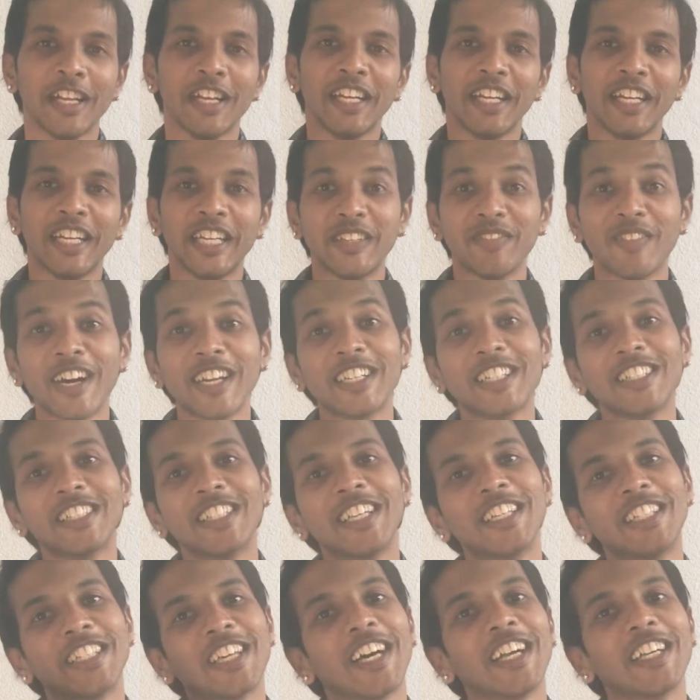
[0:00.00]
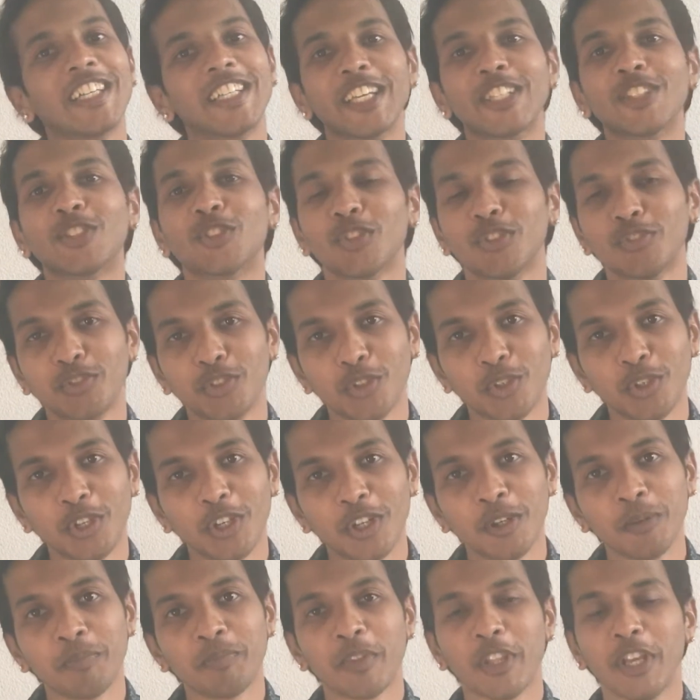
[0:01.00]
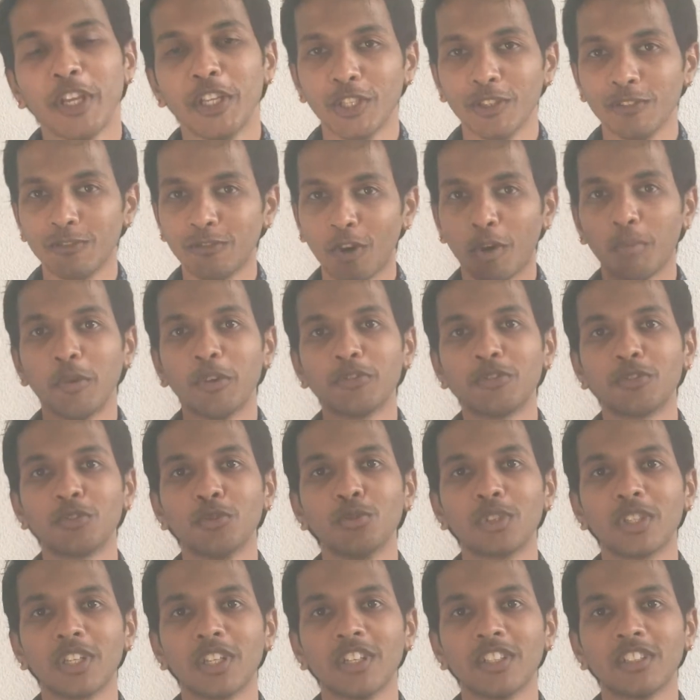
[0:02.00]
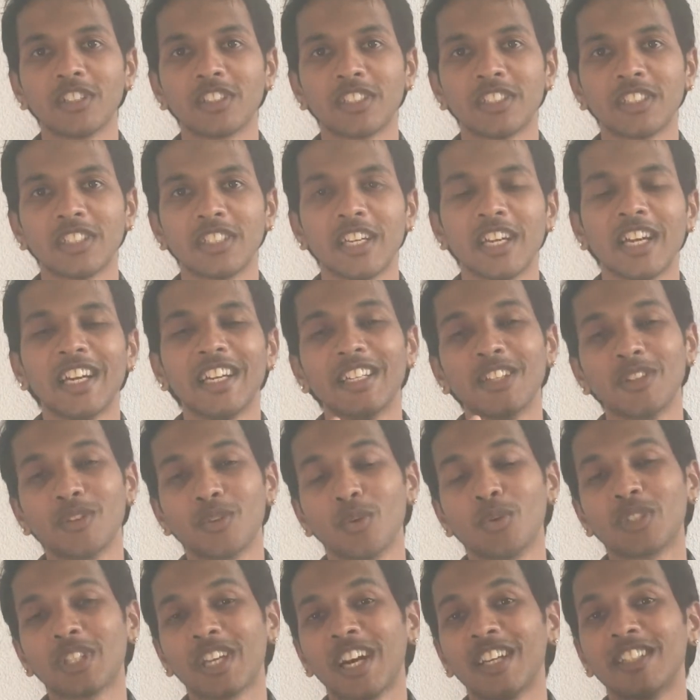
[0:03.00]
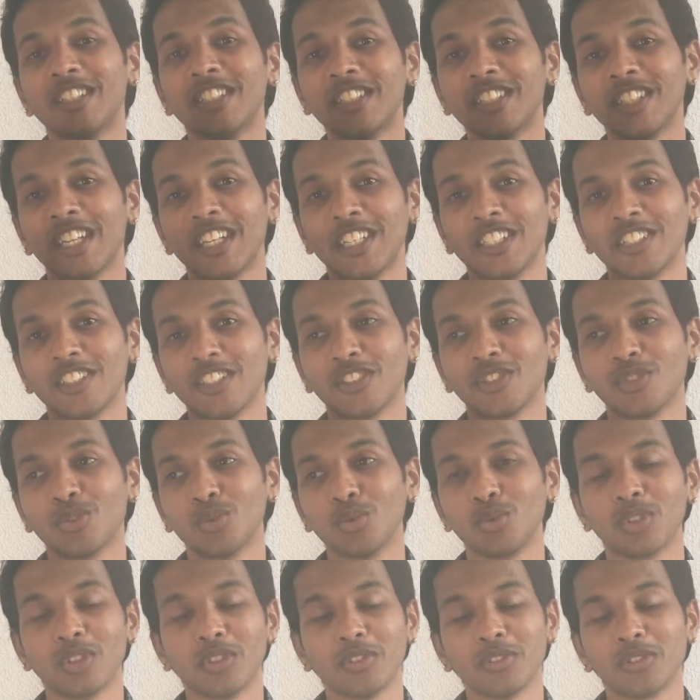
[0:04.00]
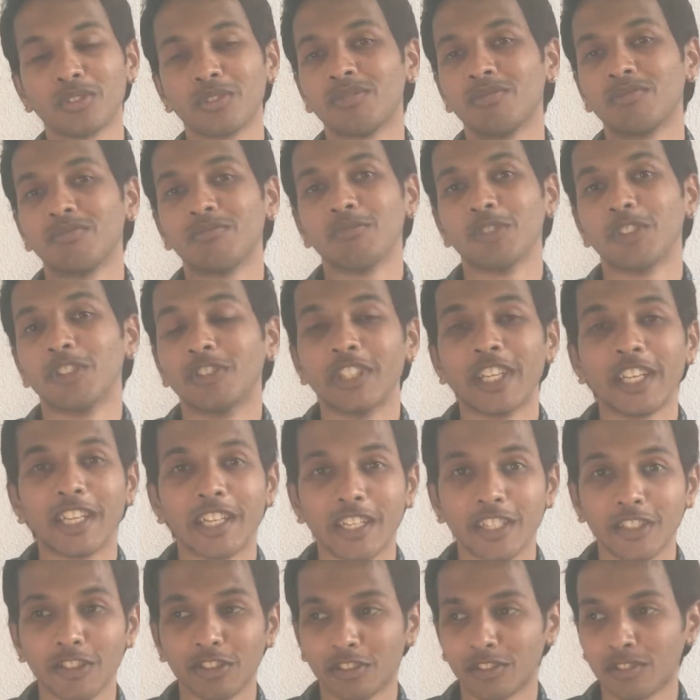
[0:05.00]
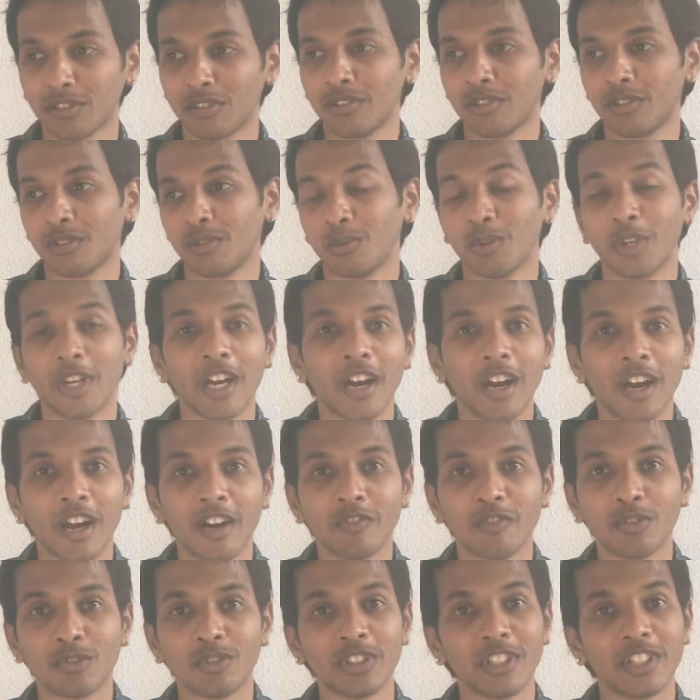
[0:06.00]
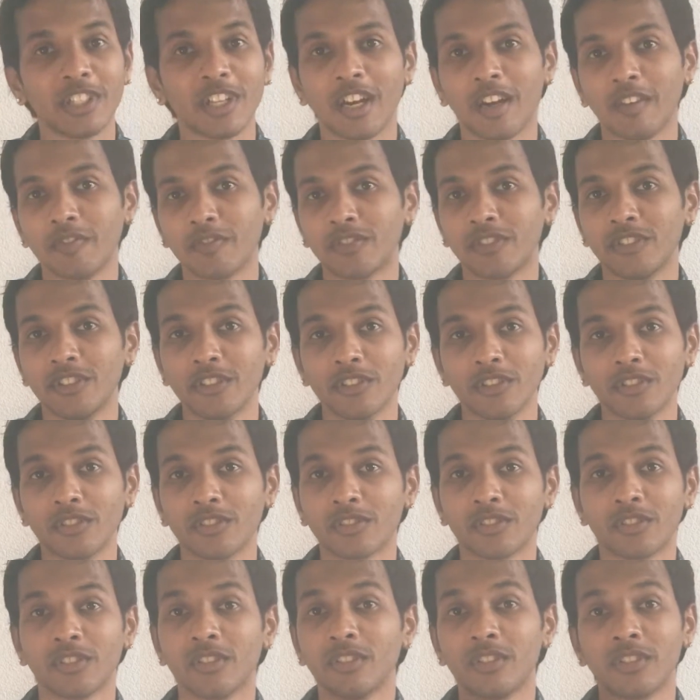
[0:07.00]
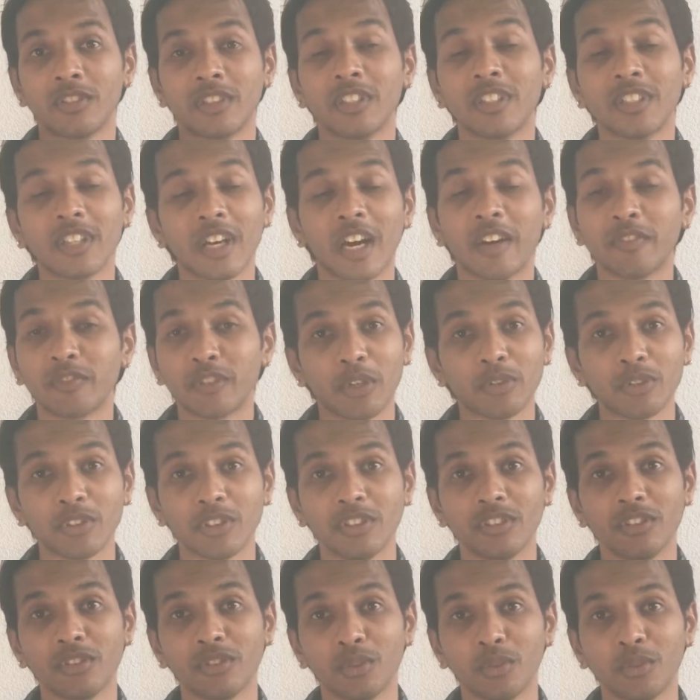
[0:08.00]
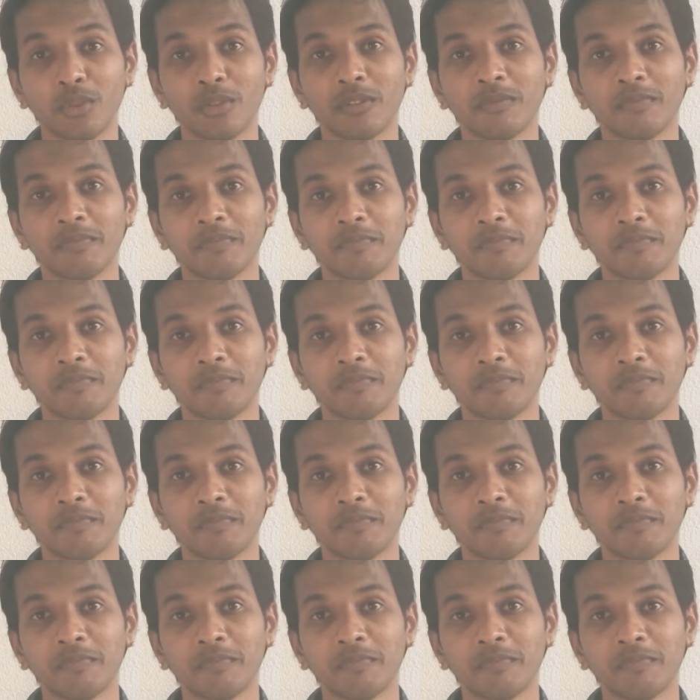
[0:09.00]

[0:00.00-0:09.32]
He divided the entire text of yoga in the form of sutras and wrote the 196 sutras, which is at least 2.5 to 3.5 years, 2,500 years old.